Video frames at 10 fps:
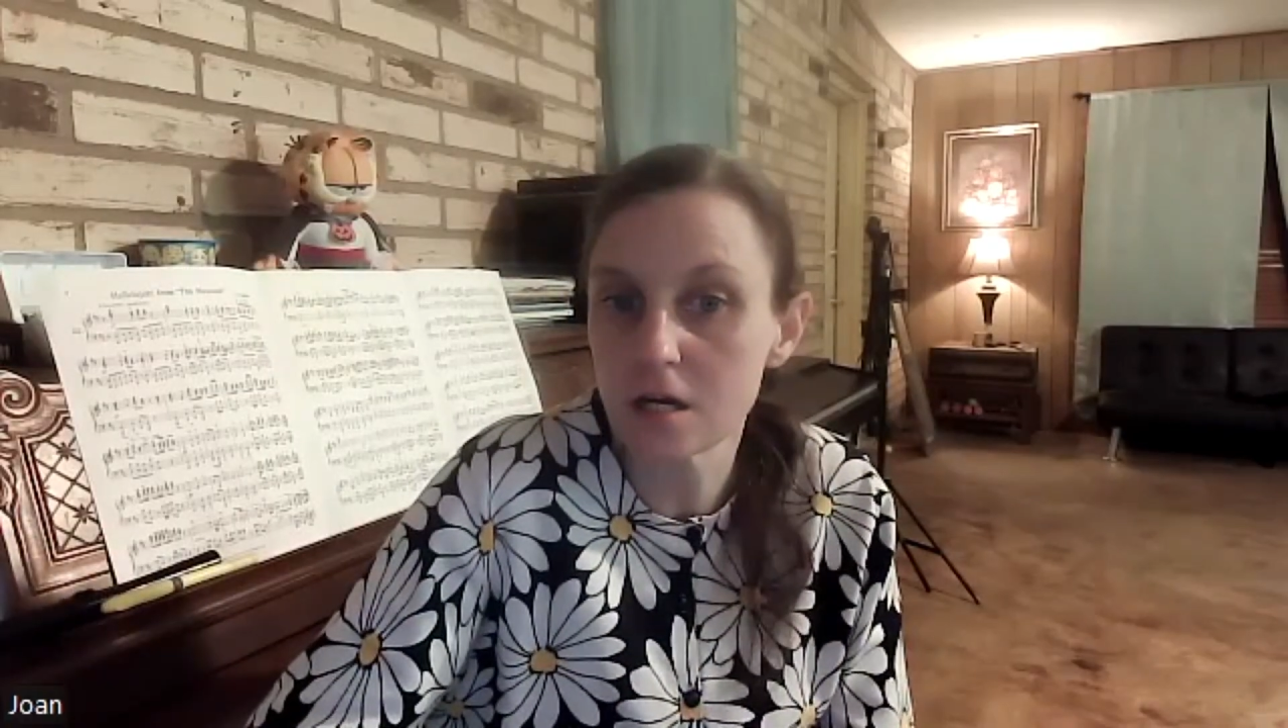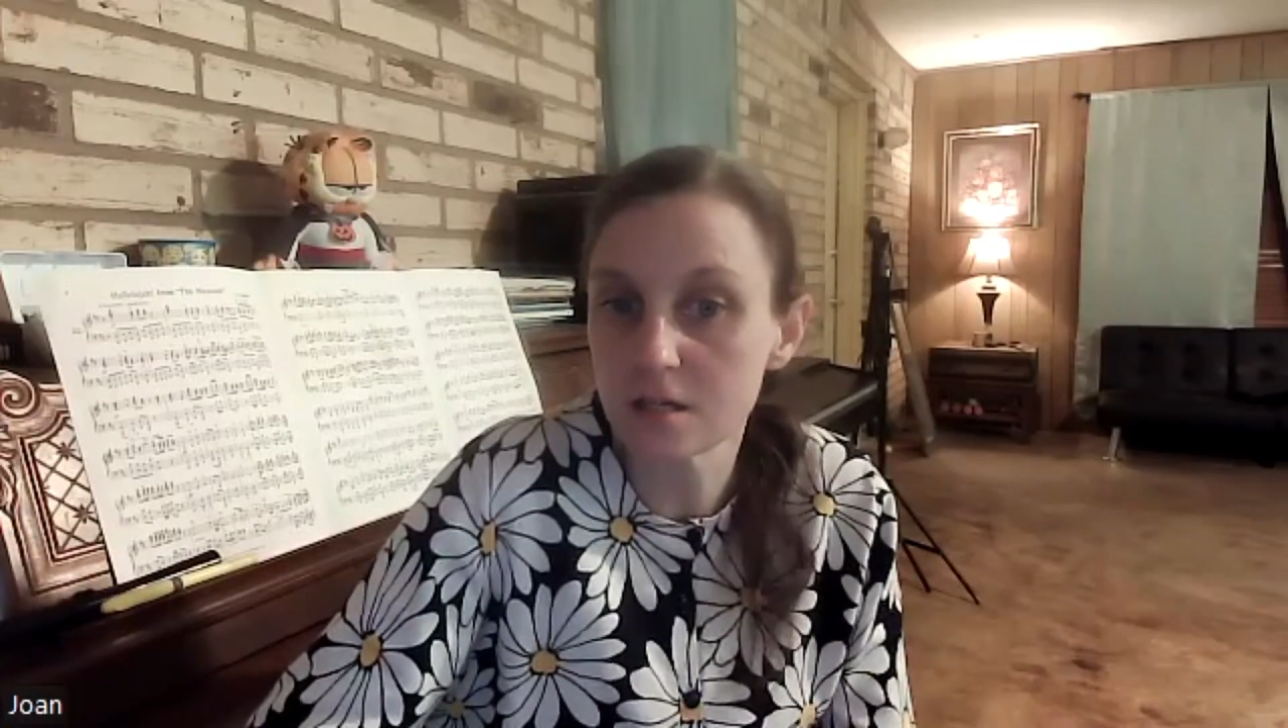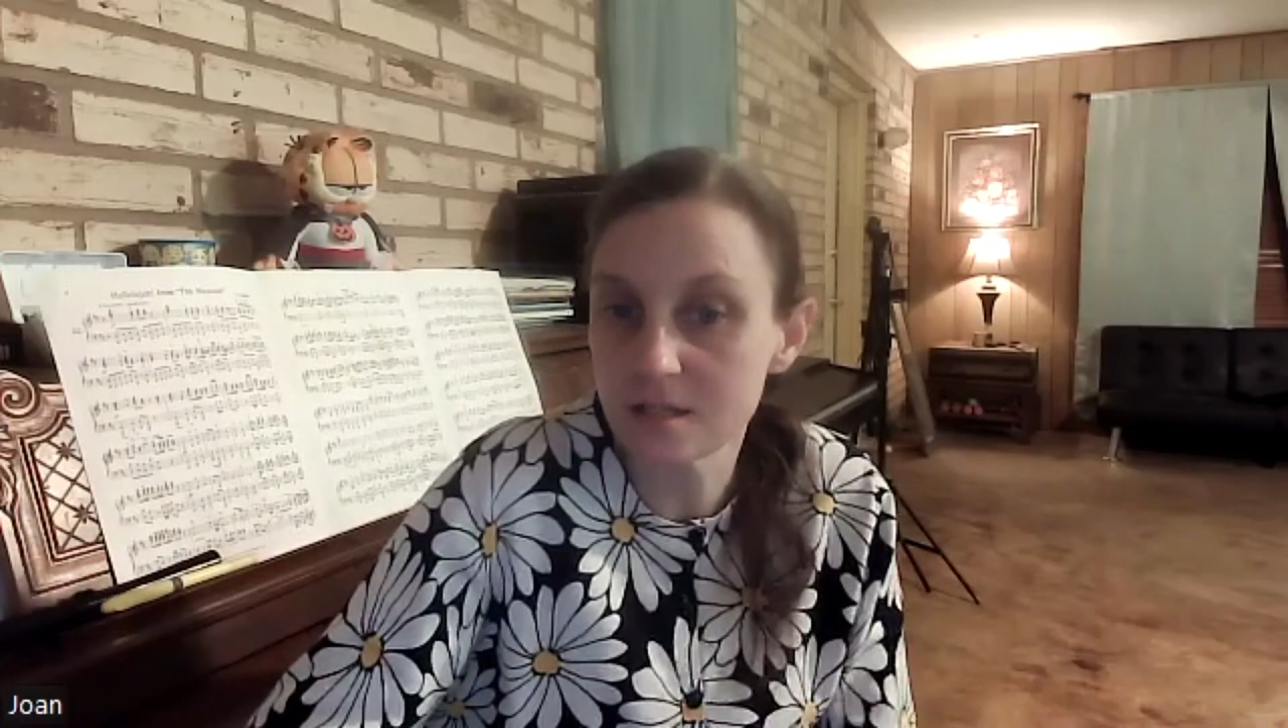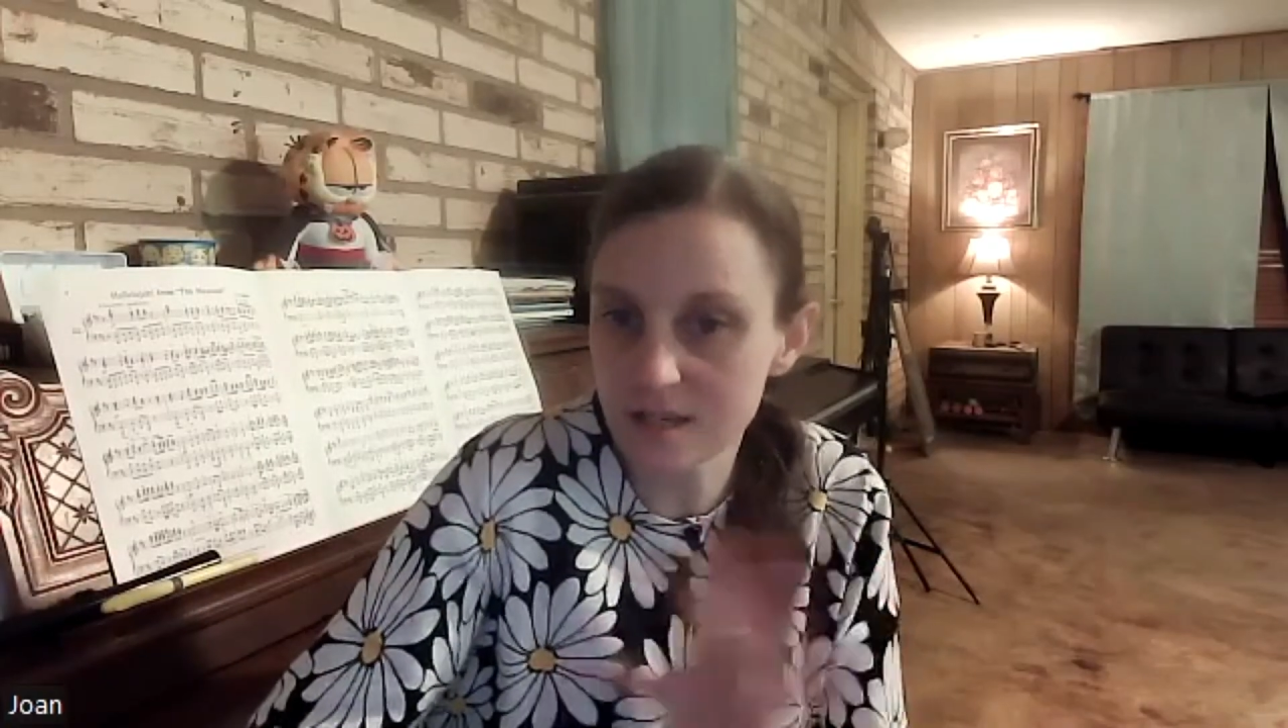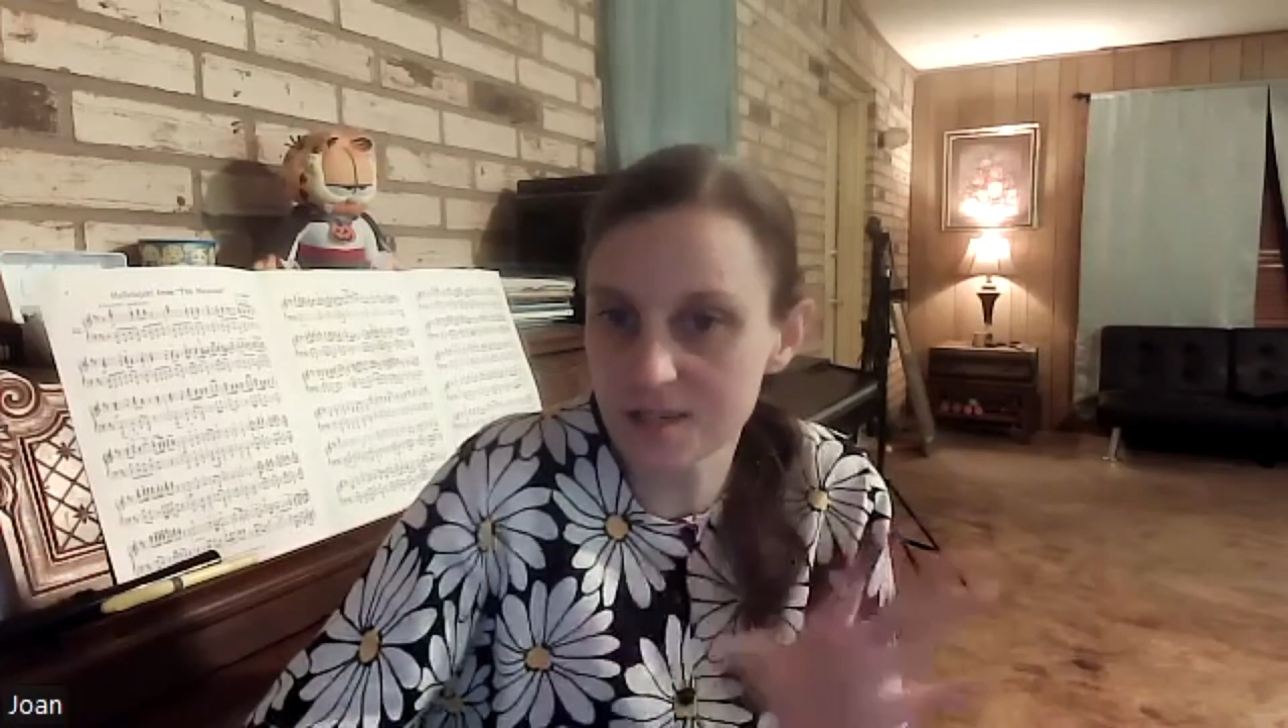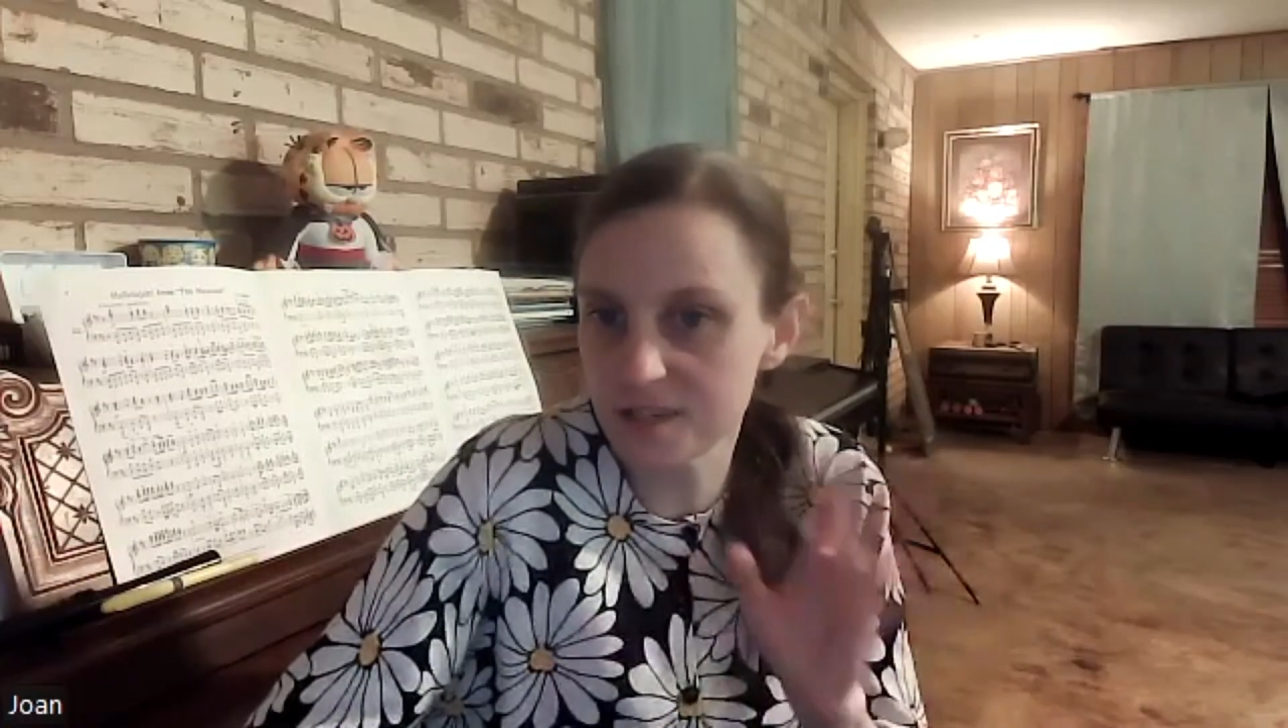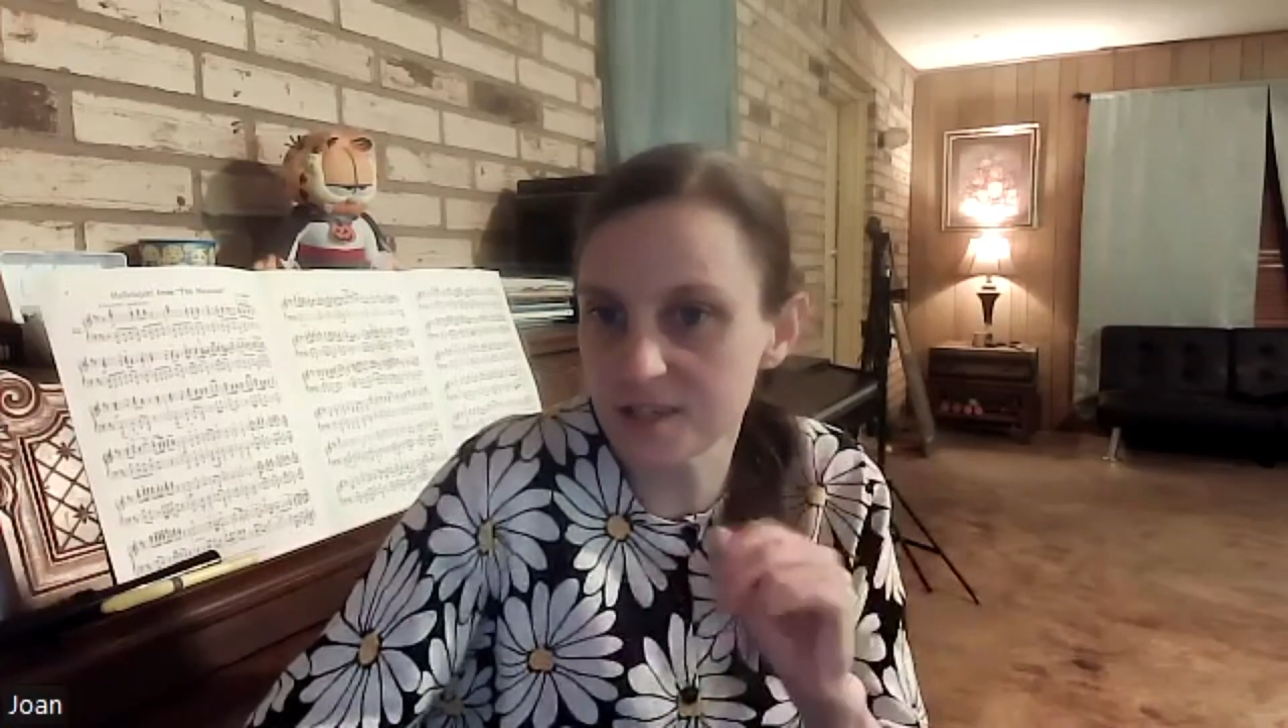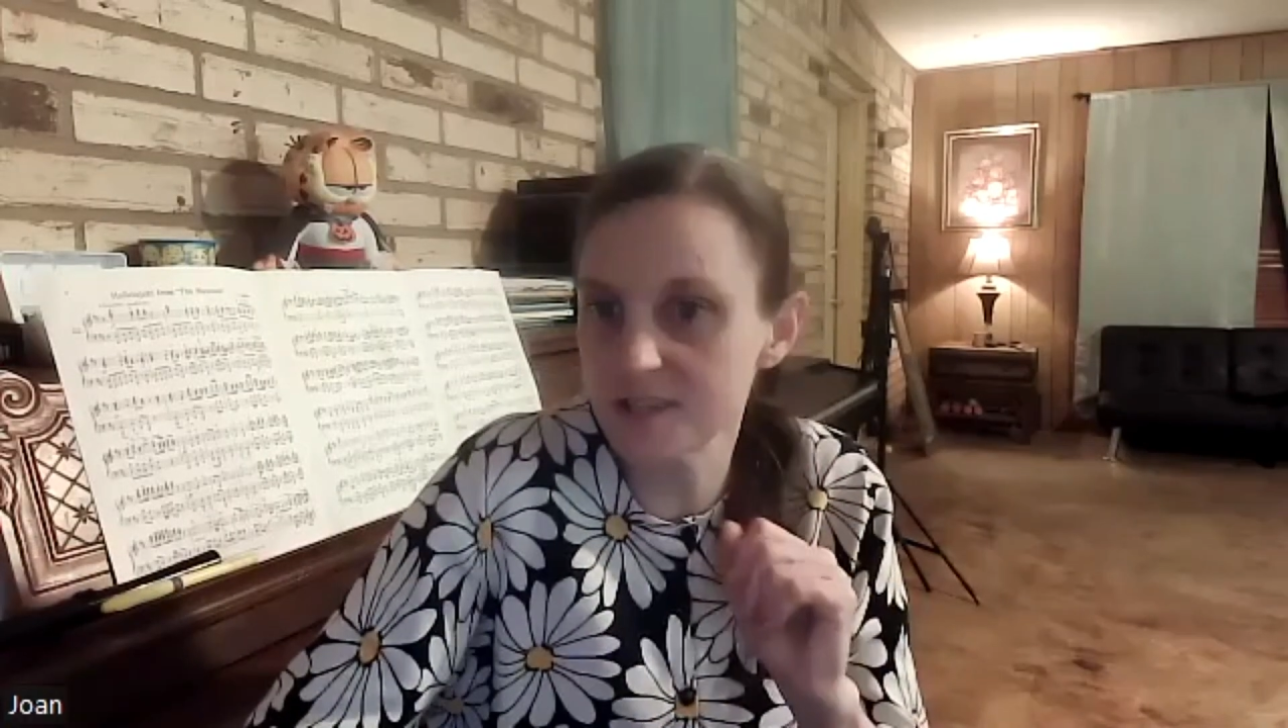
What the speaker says: 60